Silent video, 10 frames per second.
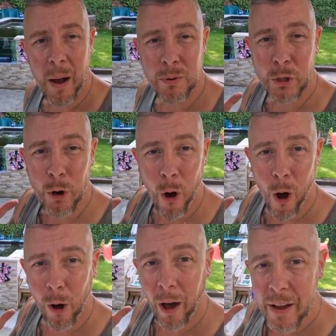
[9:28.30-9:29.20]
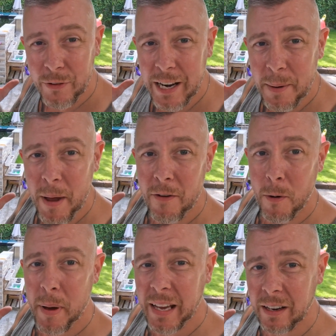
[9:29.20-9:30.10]
I'm sort of left in a bit of a
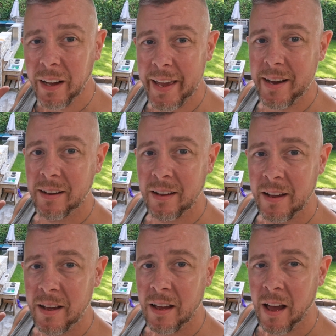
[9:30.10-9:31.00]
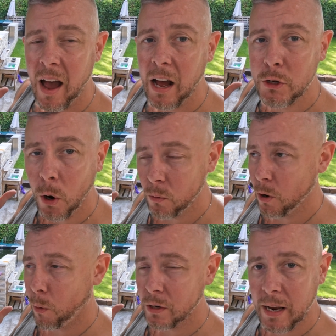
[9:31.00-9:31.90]
pickle here. I don't
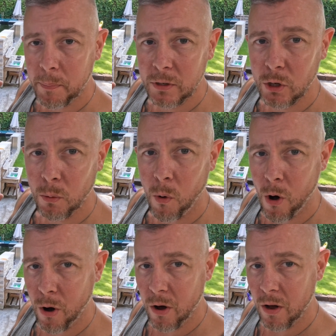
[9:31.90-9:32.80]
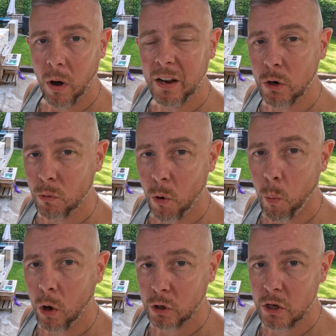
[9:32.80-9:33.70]
know what's happened to the water. I don't know
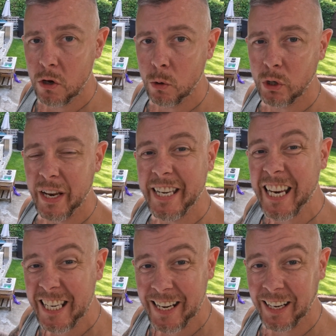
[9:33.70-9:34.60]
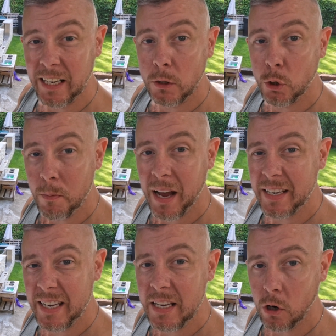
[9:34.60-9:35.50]
what to use additionally to my
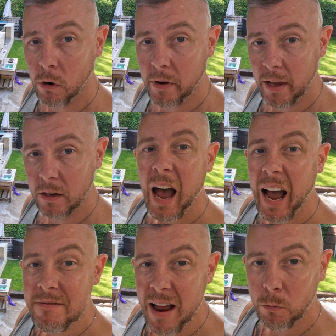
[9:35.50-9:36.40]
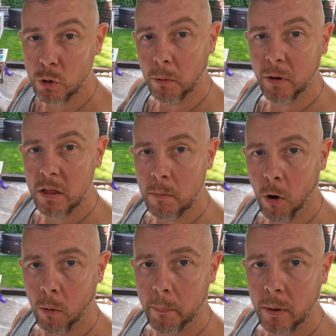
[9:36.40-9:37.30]
dechlorinator. I'm now doubling them
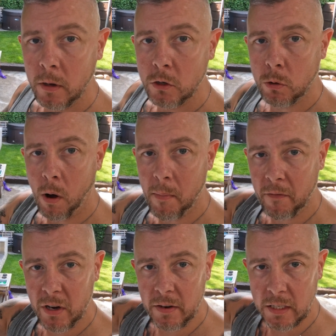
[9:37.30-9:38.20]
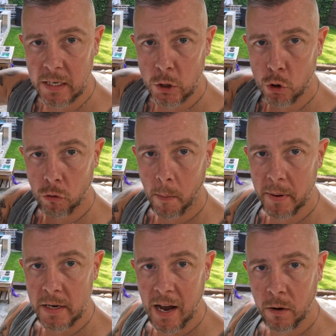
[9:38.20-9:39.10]
up. So what I'm having is it's
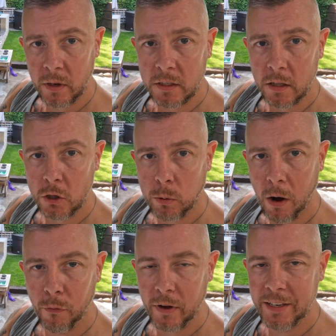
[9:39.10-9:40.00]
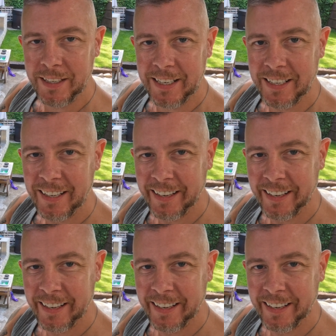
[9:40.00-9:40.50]
dropping down into the 12-inch.